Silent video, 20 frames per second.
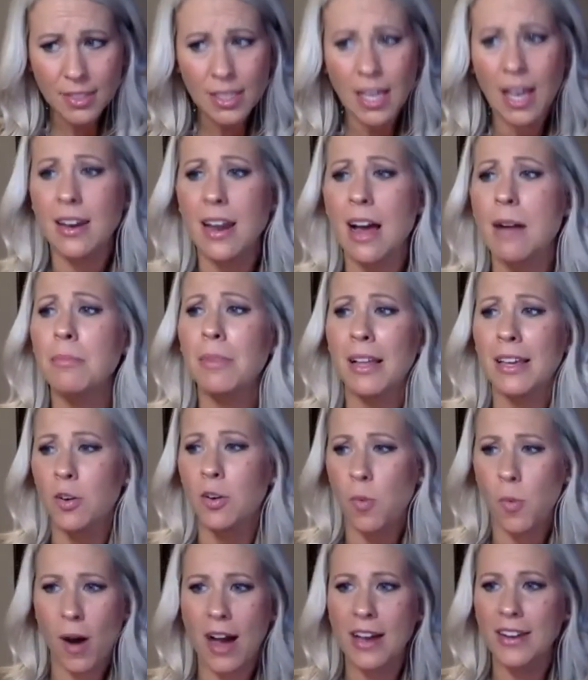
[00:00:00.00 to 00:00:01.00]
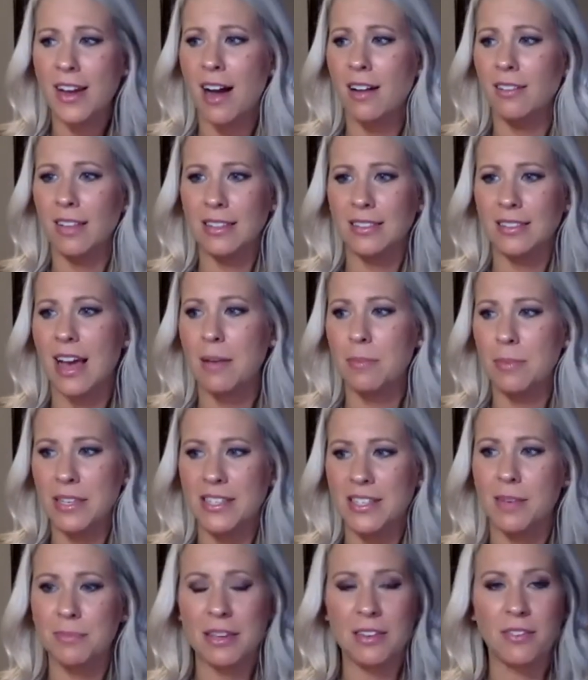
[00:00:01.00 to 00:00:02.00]
And I'm like, why not let that be
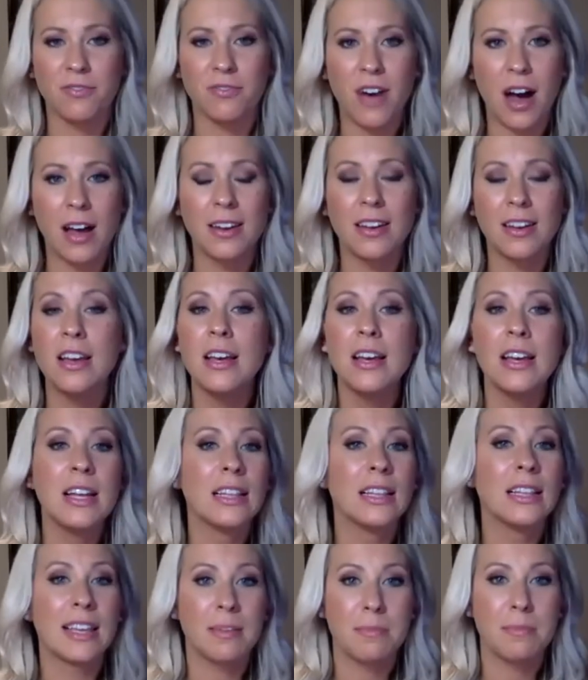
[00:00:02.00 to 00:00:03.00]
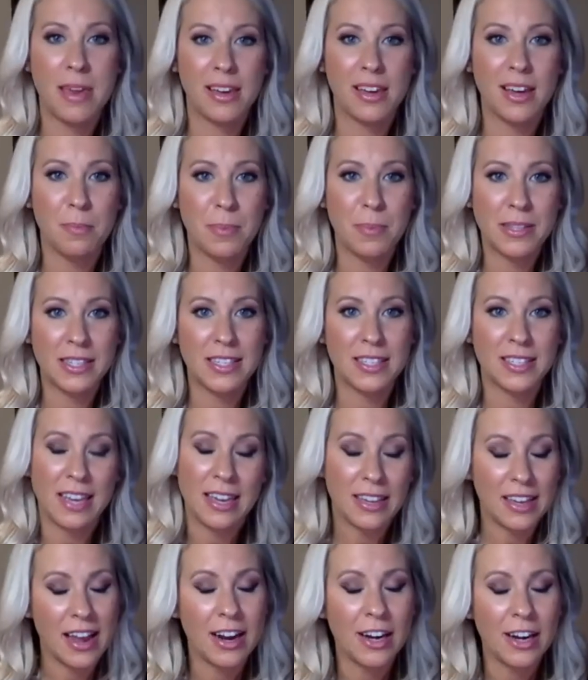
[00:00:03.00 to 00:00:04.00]
something fun like makeup and
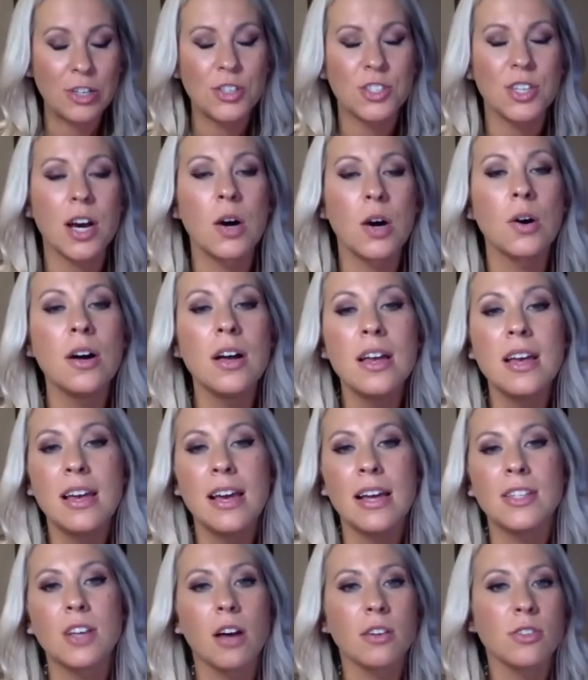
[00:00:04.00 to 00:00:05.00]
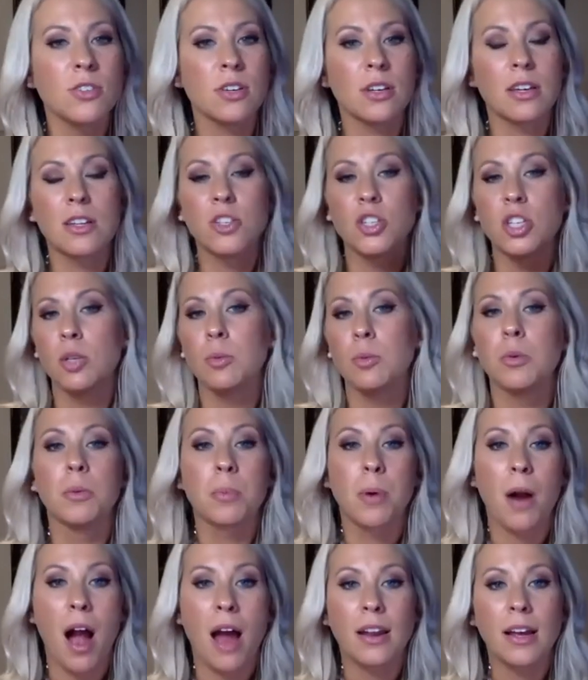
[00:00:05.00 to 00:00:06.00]
skincare? So it's also a consumable
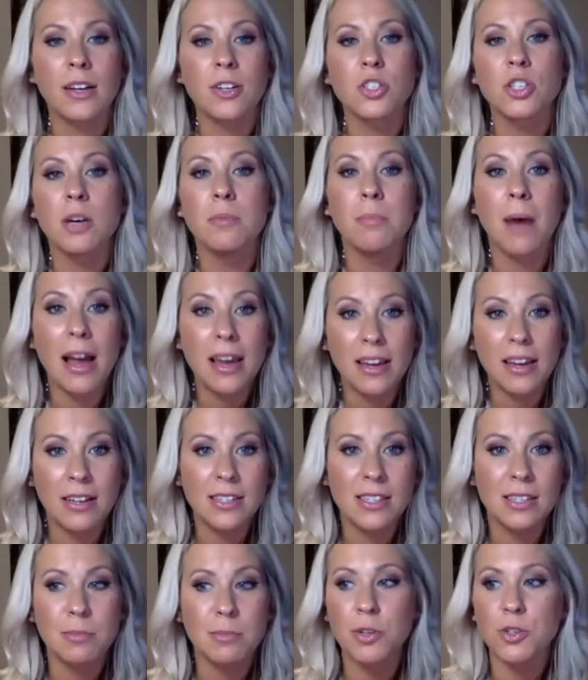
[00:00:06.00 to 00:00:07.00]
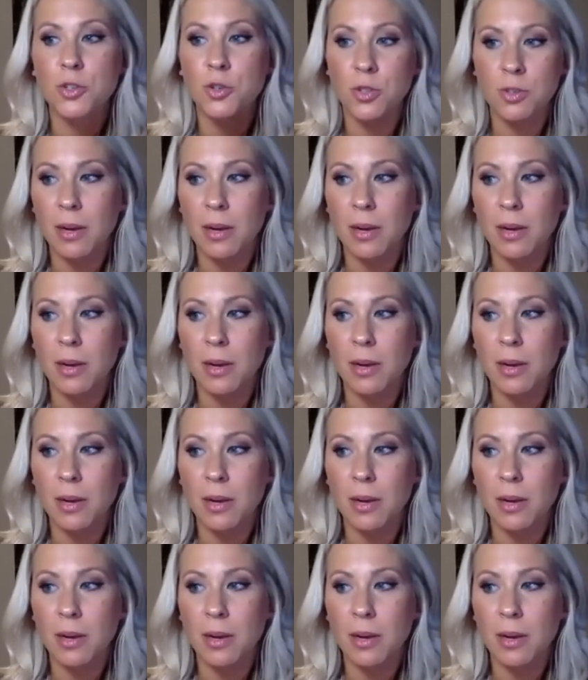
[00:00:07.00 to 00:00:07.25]
product. So my customers use